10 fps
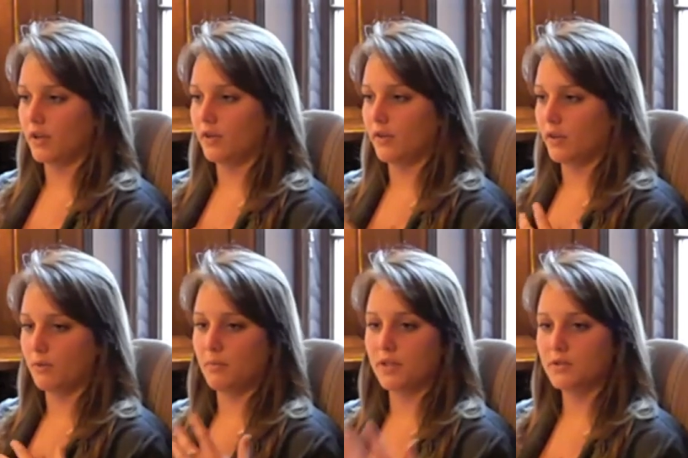you know, I go
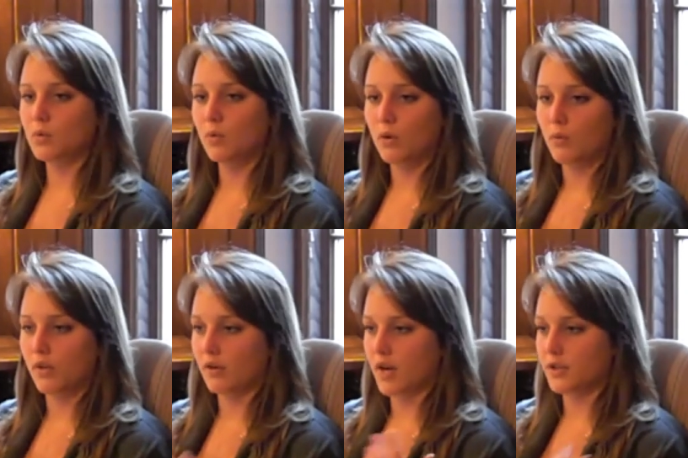to med school,
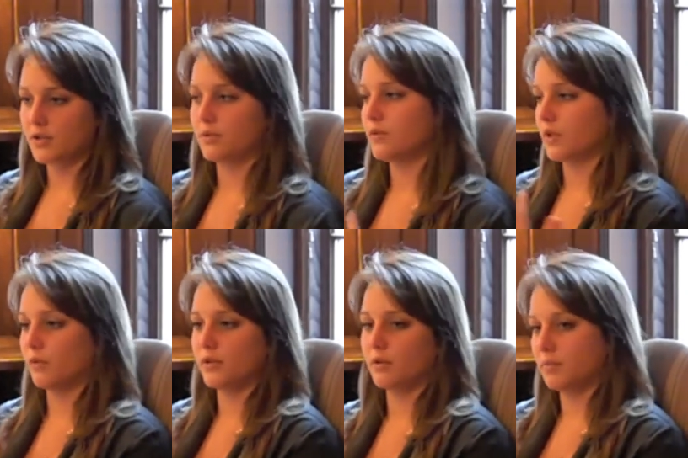whether I choose to
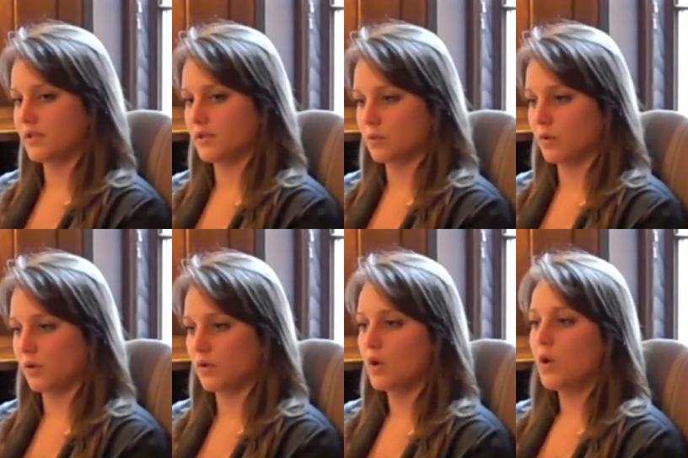go into the business
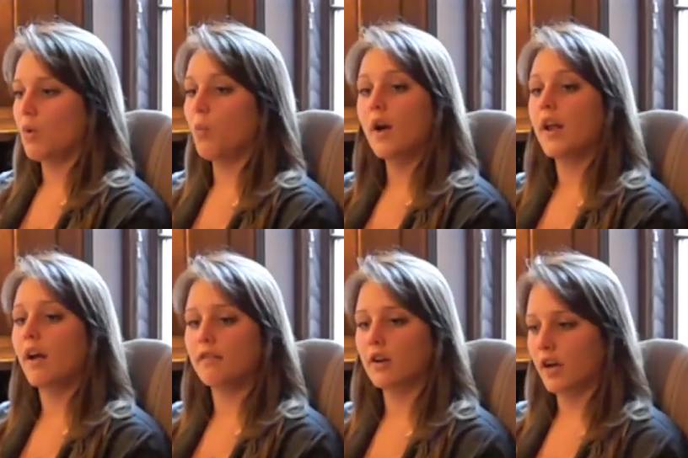world,
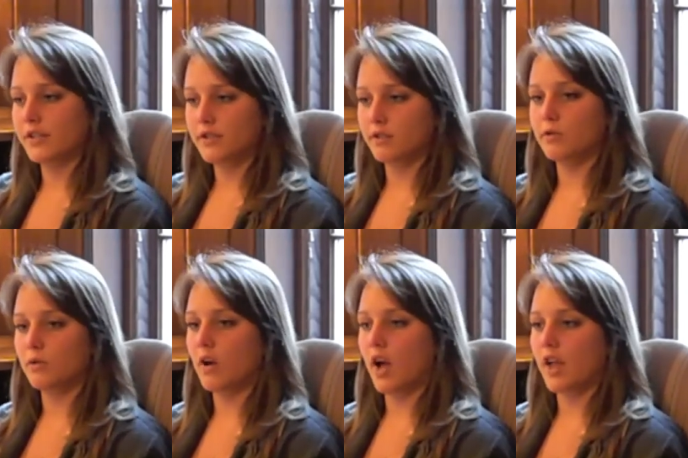whatever I
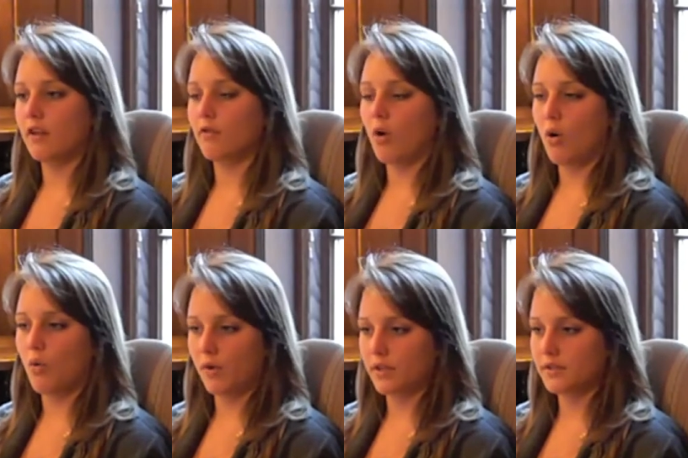do, I have
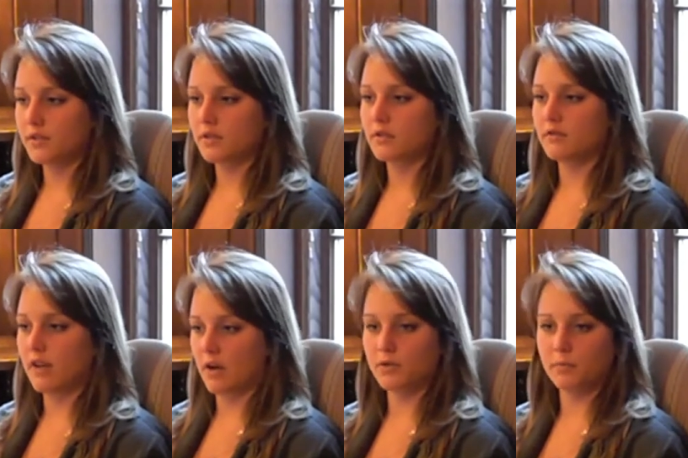always
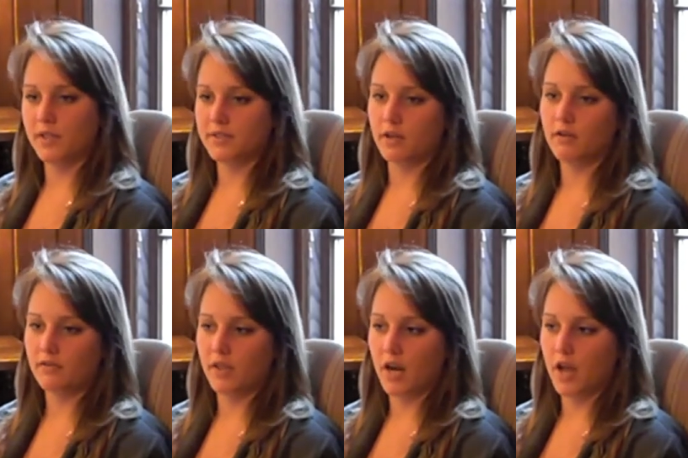vowed to
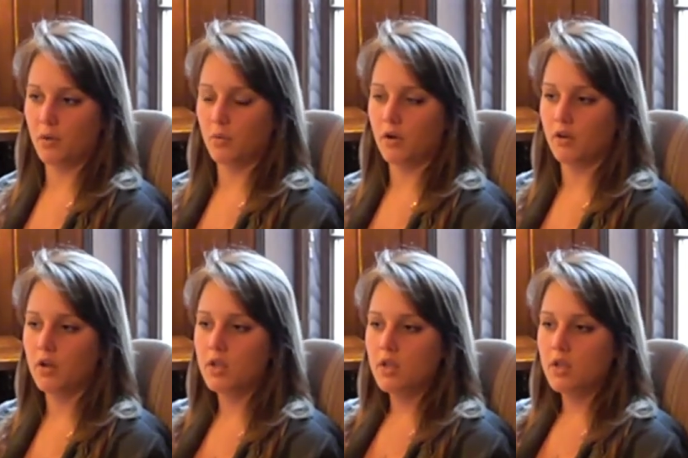myself that I will